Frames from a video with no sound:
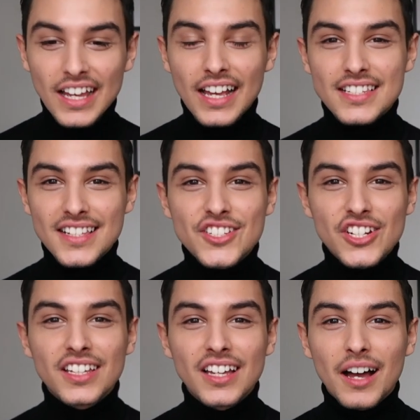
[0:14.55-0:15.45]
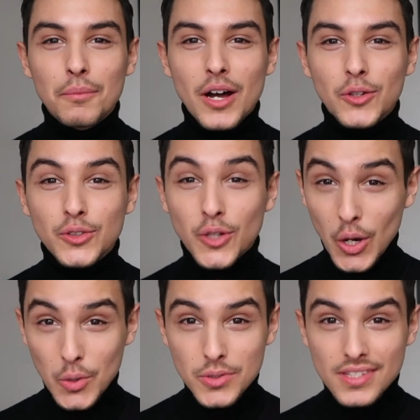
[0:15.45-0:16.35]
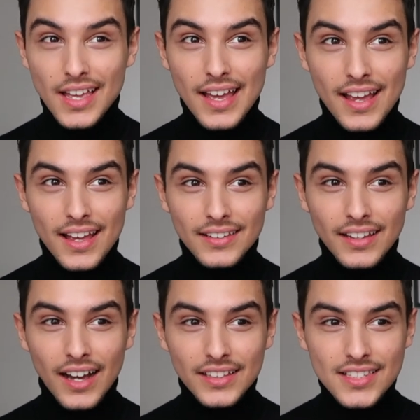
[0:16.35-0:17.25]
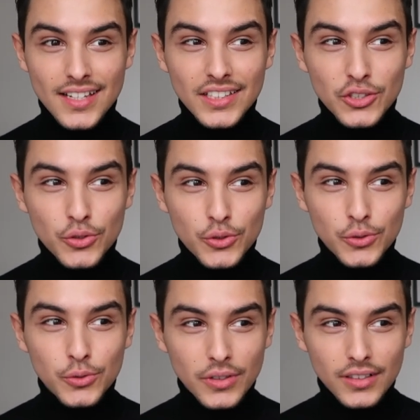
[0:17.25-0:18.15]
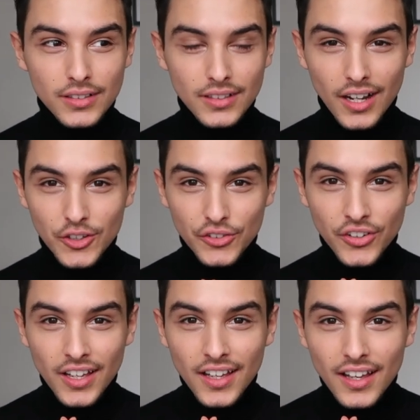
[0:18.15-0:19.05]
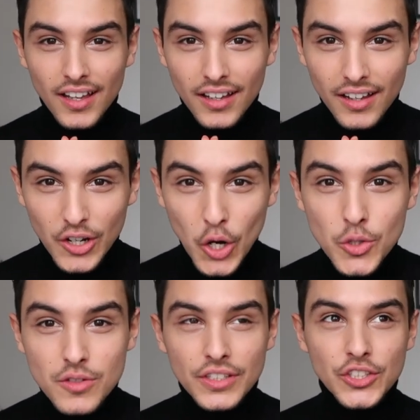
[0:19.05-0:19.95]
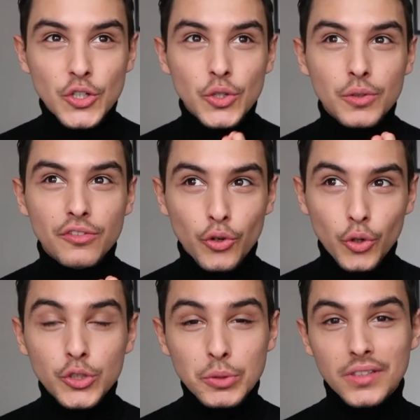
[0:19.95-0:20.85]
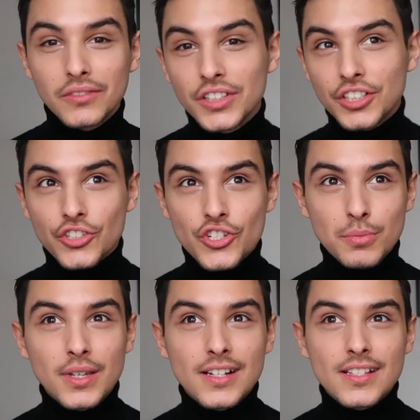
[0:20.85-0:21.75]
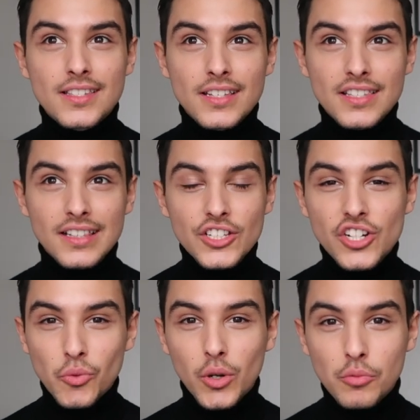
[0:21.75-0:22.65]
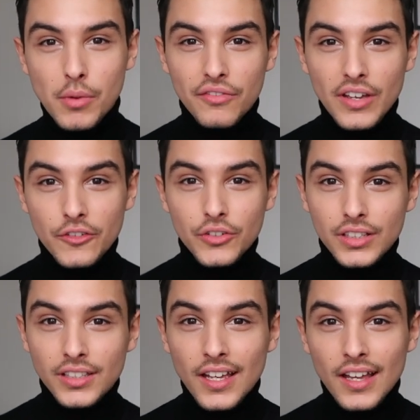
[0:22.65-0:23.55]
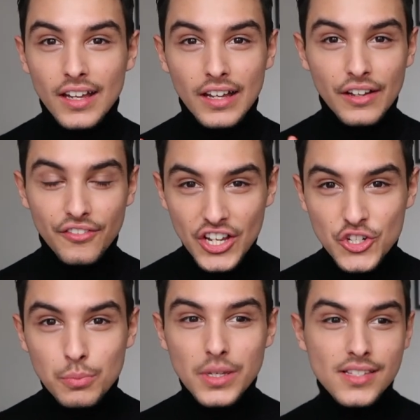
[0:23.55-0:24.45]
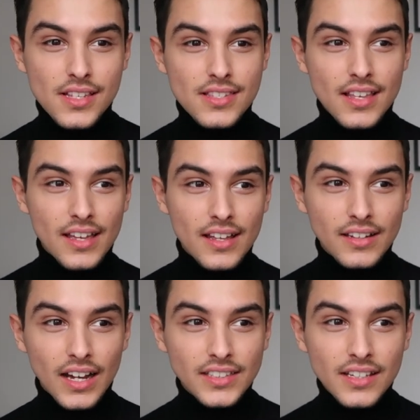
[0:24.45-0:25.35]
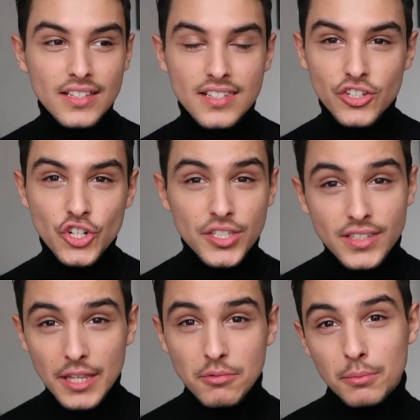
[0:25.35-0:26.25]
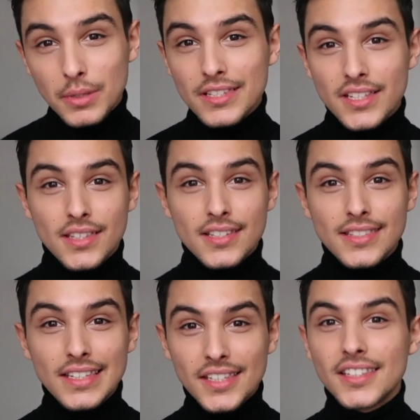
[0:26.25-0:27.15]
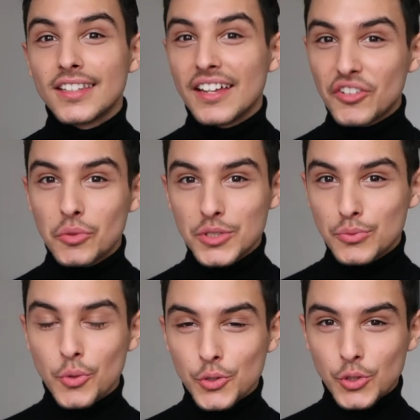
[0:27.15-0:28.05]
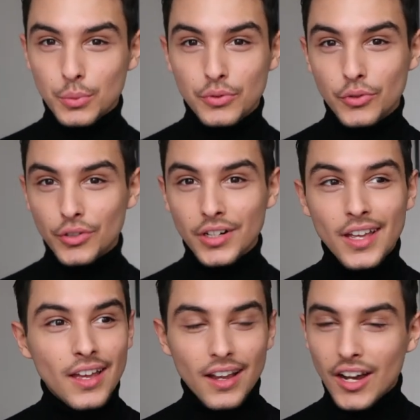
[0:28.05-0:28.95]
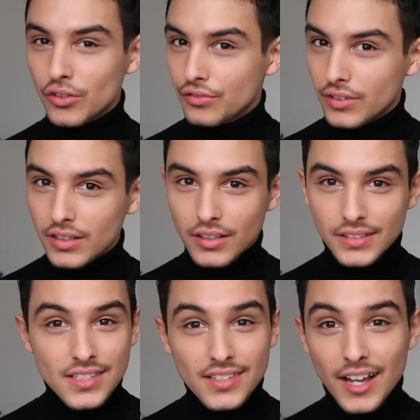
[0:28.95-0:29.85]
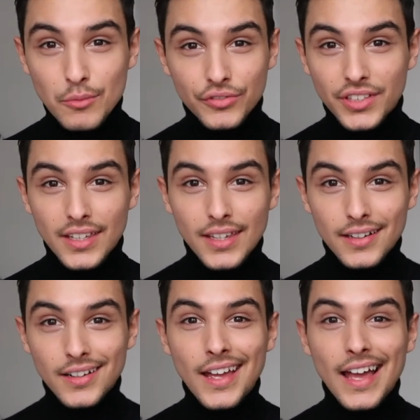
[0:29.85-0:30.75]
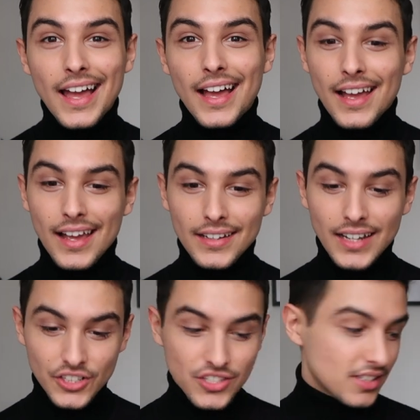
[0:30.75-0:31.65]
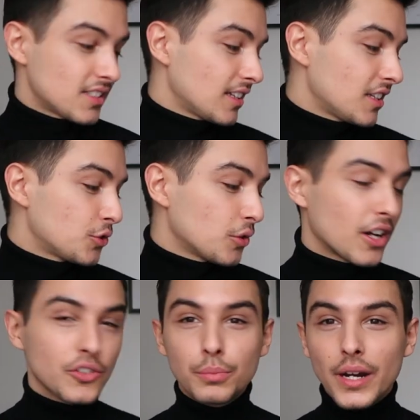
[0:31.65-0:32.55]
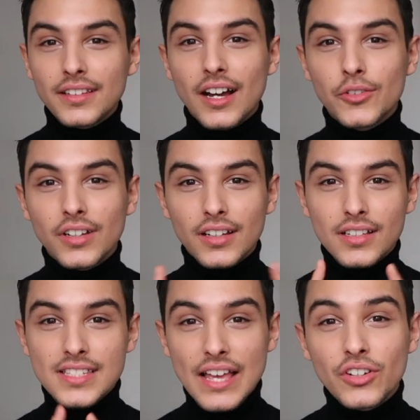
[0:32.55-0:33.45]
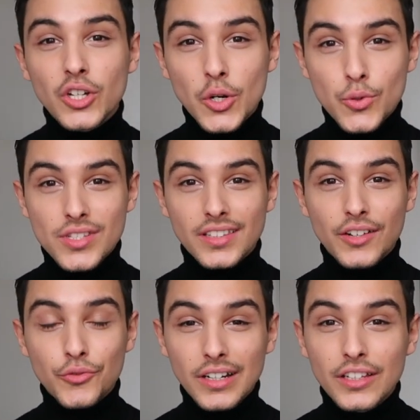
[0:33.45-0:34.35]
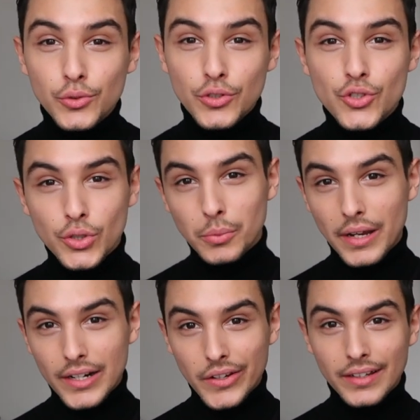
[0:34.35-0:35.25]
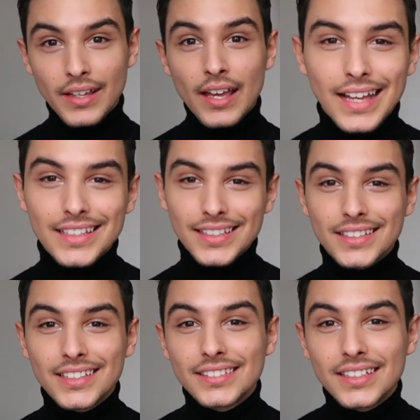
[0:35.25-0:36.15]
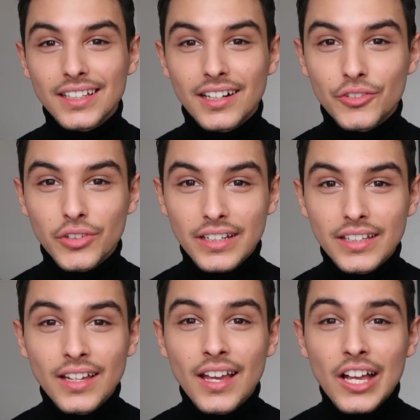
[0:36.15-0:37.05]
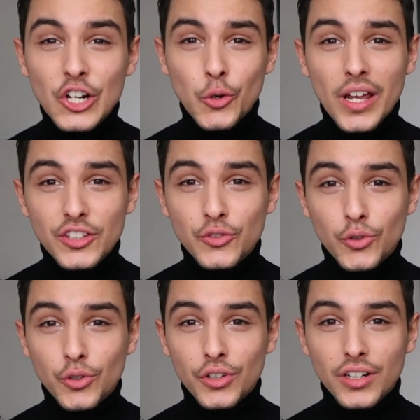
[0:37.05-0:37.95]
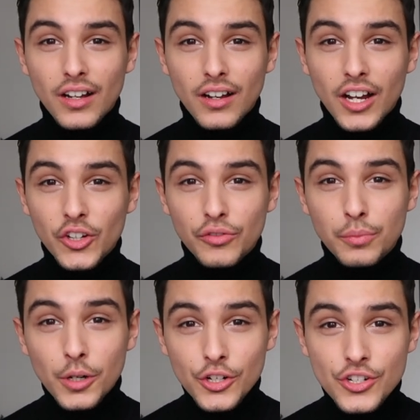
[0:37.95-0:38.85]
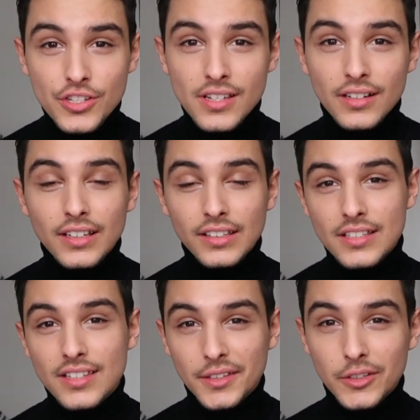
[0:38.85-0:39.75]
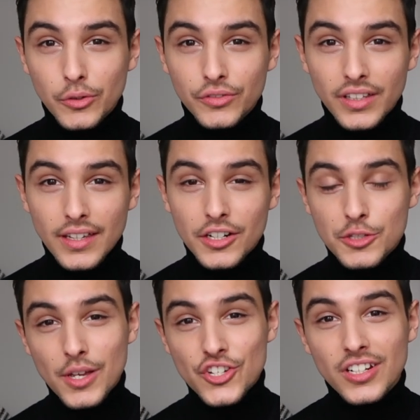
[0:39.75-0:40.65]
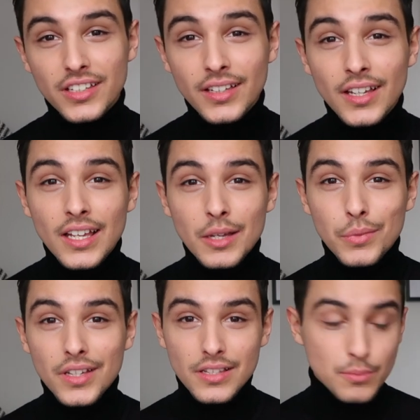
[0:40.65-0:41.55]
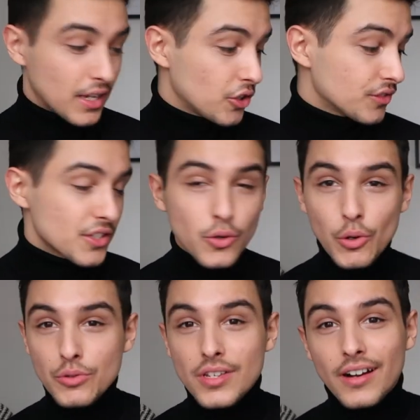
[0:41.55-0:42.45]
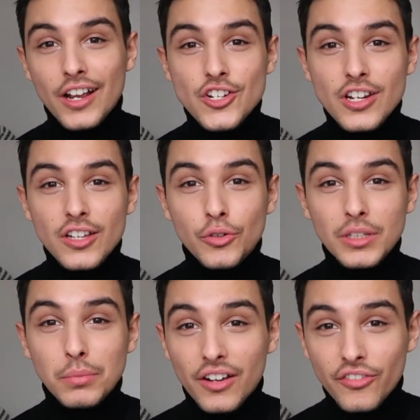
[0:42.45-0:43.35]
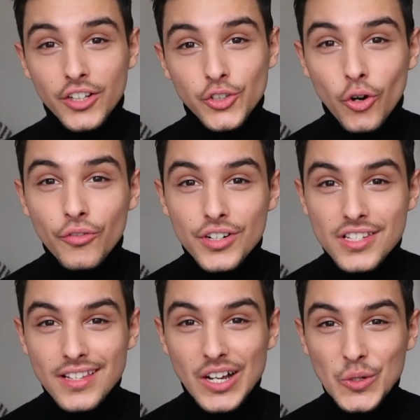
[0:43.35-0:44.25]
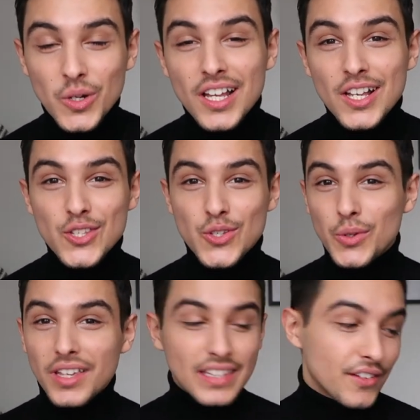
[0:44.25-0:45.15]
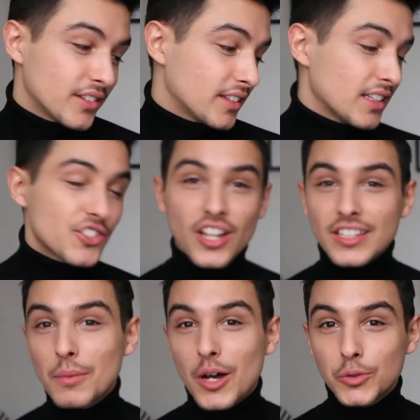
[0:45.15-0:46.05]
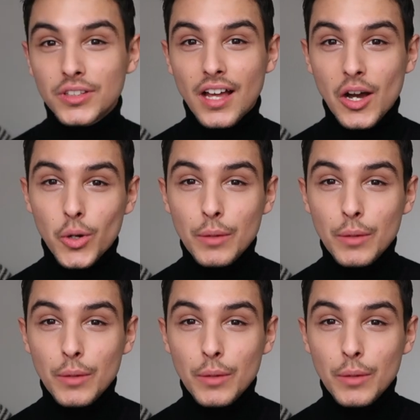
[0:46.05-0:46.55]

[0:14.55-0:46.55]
It's literally about coats and I decided to do a uh, kind of uh, coats video for autumn and winter just because it's literally one of my favorite uh, fashion pieces and I think it's such a statement piece that is needed in everyone's wardrobe for kind of uh, this time of the year and I just decided to kind of break down uh, seven coats that I really do enjoy wearing and that I think that are really great for uh, kind of purchasing in this time of the year especially because many of these coats are actually on the Black Friday offers now so you can definitely check them out now.